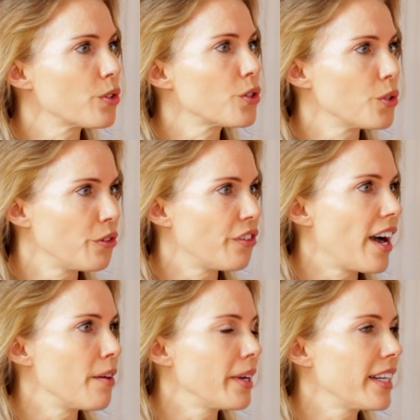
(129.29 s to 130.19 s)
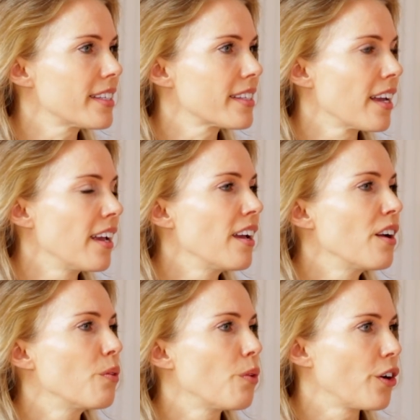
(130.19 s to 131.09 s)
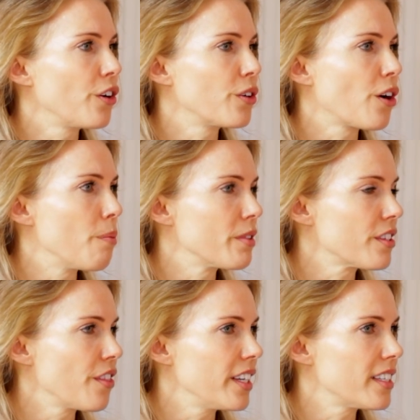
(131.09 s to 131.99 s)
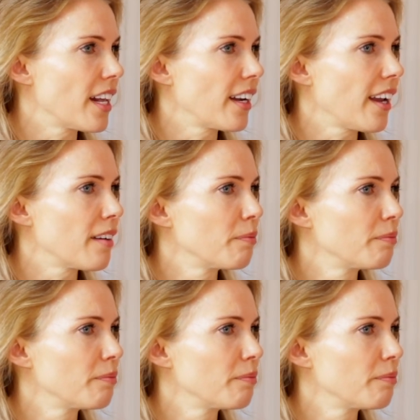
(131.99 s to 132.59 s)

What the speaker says: 2 of our mills. What are your comments on this, Annica?